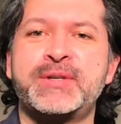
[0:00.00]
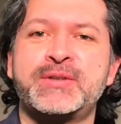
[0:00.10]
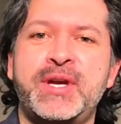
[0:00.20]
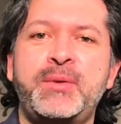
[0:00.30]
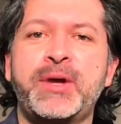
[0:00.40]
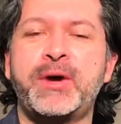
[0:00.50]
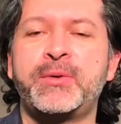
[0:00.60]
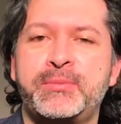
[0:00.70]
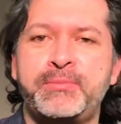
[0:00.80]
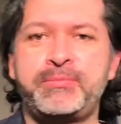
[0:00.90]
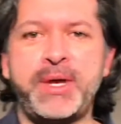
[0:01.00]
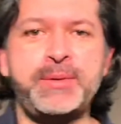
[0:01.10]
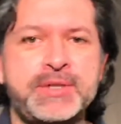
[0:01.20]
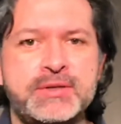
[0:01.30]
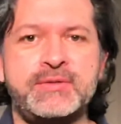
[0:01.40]
So here we go. Play
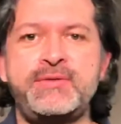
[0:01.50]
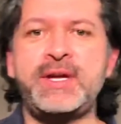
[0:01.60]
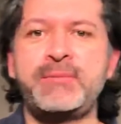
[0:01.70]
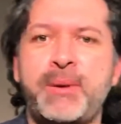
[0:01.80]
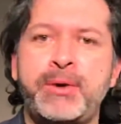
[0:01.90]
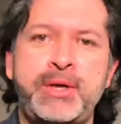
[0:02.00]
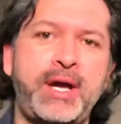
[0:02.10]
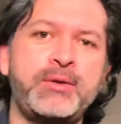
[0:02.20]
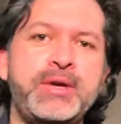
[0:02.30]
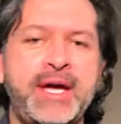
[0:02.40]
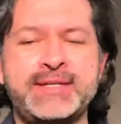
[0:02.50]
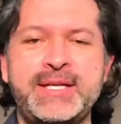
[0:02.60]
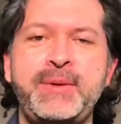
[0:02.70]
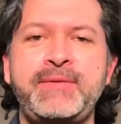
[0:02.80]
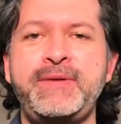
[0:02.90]
position, feet. Remember, I know you can't see
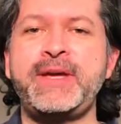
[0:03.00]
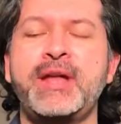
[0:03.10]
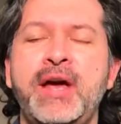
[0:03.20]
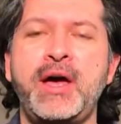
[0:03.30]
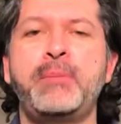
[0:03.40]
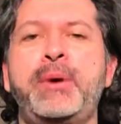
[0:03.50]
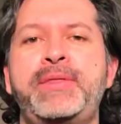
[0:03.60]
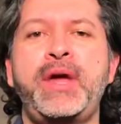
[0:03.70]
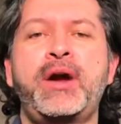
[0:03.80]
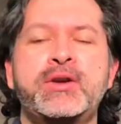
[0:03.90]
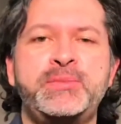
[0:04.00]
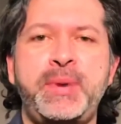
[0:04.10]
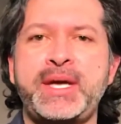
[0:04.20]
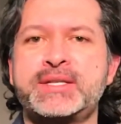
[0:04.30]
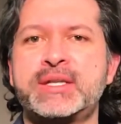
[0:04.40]
my feet, but they are
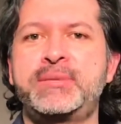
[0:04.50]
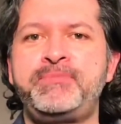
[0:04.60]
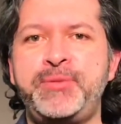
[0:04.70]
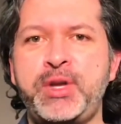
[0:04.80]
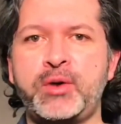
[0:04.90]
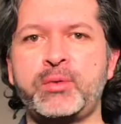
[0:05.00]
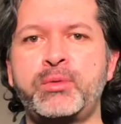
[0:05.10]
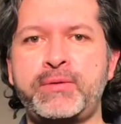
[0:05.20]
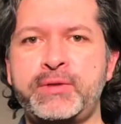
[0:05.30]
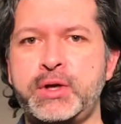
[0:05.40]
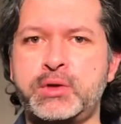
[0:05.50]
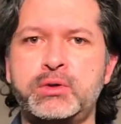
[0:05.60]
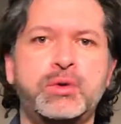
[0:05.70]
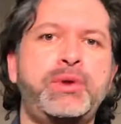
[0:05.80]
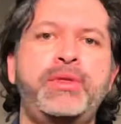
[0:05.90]
spaced, roughly
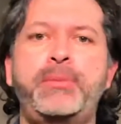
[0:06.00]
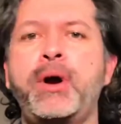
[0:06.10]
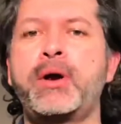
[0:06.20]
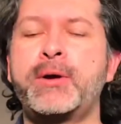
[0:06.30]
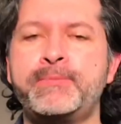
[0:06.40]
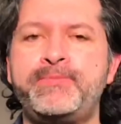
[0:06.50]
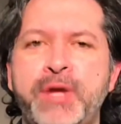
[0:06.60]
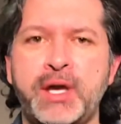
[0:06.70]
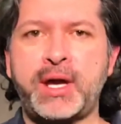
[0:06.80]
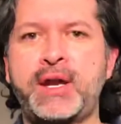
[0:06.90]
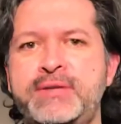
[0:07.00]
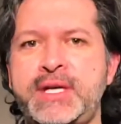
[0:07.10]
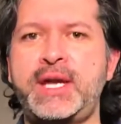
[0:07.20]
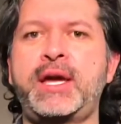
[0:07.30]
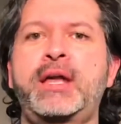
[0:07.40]
shoulder width apart, kind of
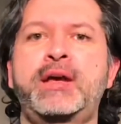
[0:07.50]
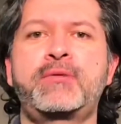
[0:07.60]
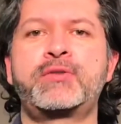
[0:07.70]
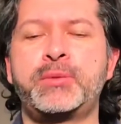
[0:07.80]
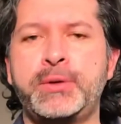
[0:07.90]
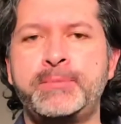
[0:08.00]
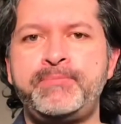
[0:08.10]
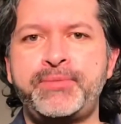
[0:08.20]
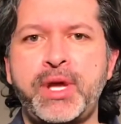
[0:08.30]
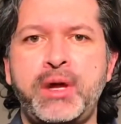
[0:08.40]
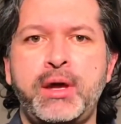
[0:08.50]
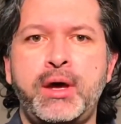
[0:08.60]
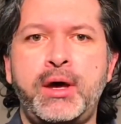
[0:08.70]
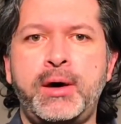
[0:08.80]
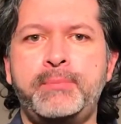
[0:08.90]
standing, kind of comfortable.
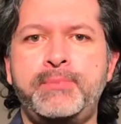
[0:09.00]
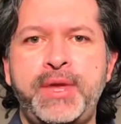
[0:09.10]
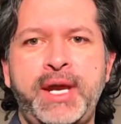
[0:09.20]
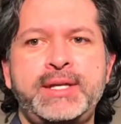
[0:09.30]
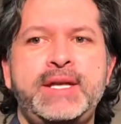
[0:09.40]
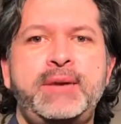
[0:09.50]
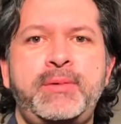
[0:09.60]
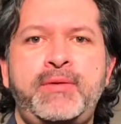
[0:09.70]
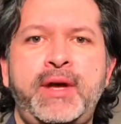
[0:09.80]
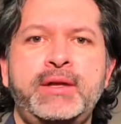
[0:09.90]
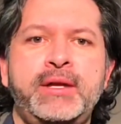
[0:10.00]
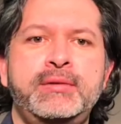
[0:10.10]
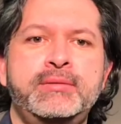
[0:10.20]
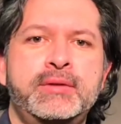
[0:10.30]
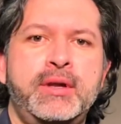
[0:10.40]
Then I take my violin
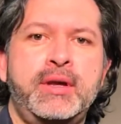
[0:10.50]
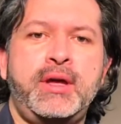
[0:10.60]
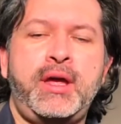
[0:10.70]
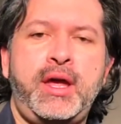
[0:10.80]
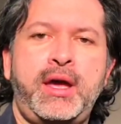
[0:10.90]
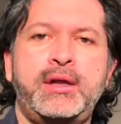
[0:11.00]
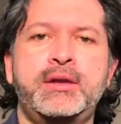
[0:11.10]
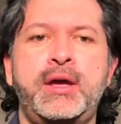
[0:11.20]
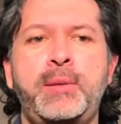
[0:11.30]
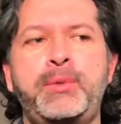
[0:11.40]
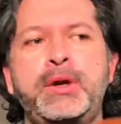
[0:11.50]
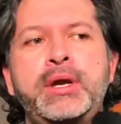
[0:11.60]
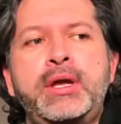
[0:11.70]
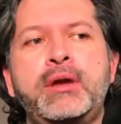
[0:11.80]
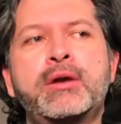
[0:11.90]
and I put it
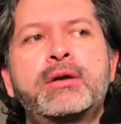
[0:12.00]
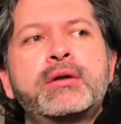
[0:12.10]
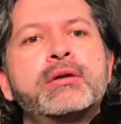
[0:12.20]
here.